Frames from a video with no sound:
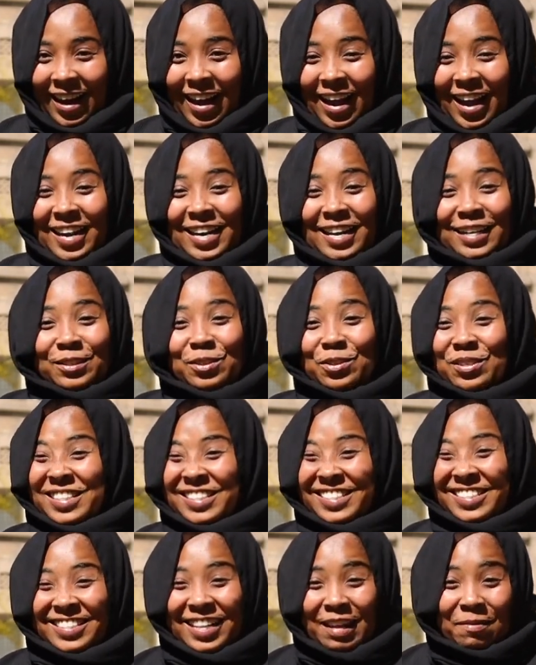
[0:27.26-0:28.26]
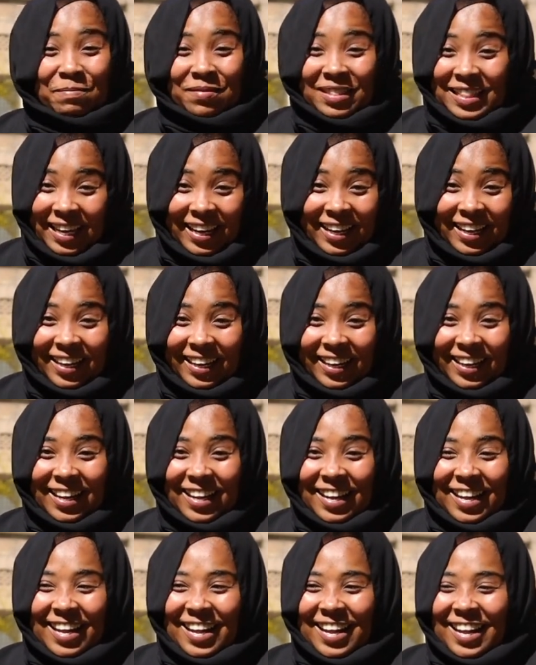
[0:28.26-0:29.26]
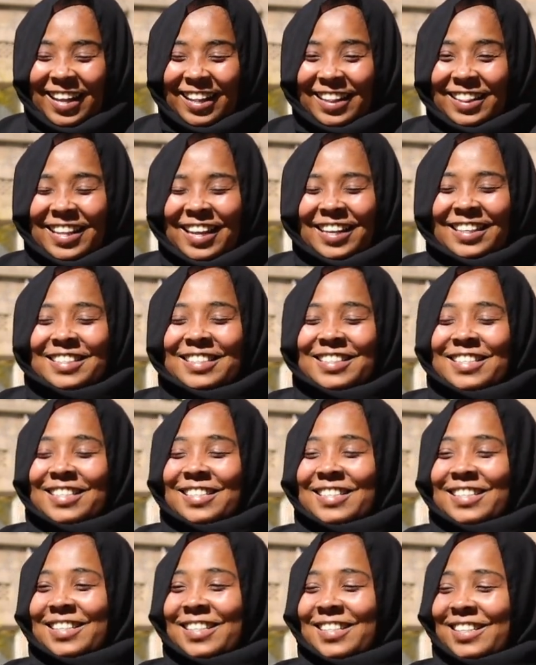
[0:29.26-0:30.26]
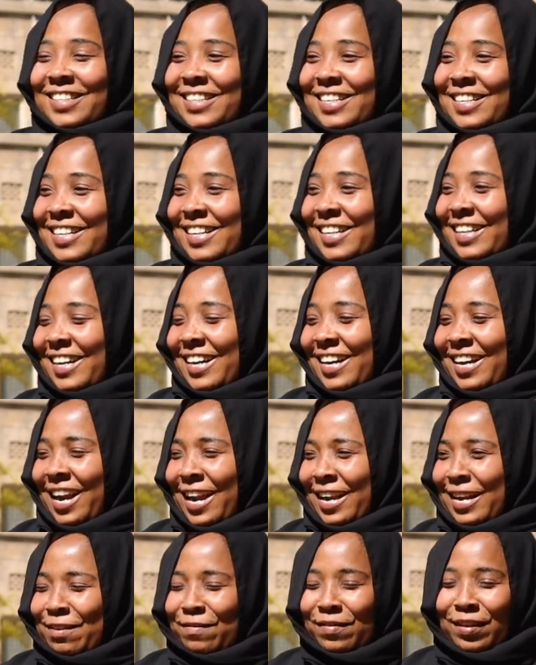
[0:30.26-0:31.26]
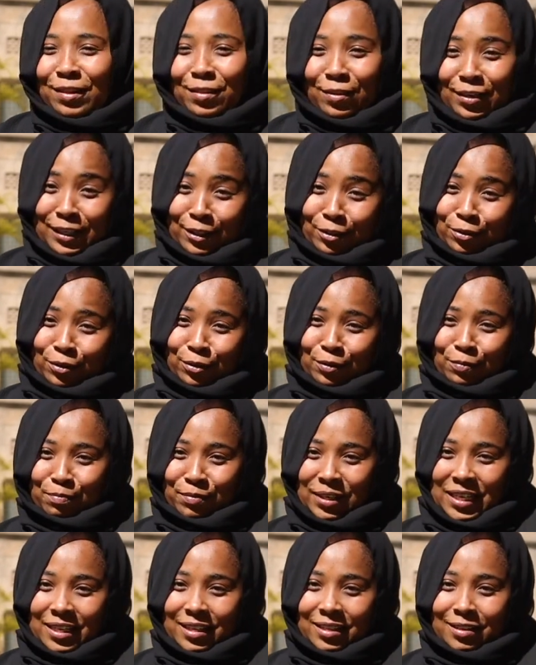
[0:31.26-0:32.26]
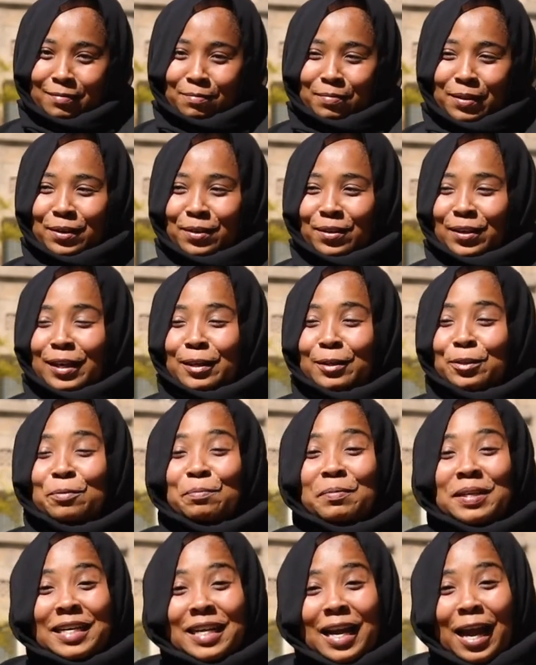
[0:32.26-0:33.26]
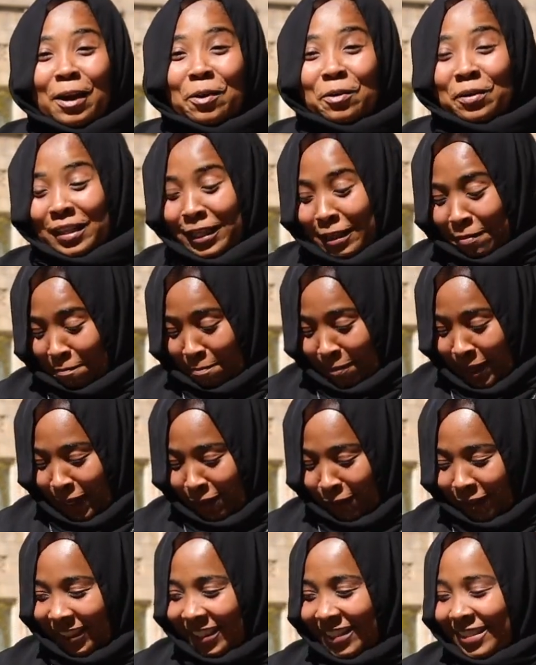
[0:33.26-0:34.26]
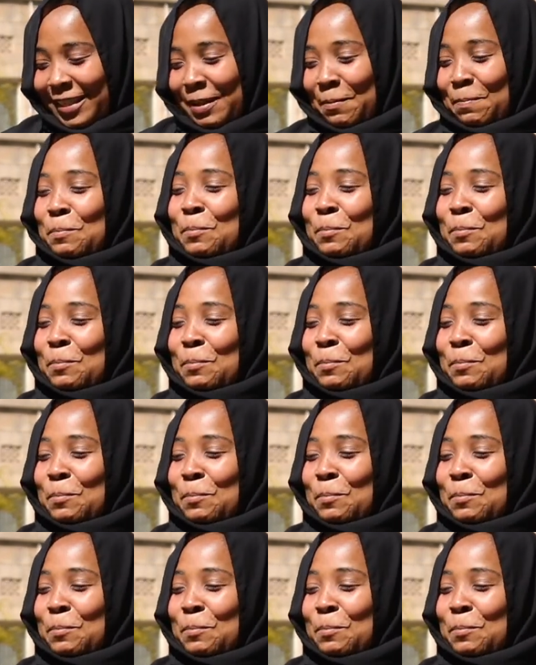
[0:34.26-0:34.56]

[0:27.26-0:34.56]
and I saw something that I never thought it was me. Because to me, I call them melons.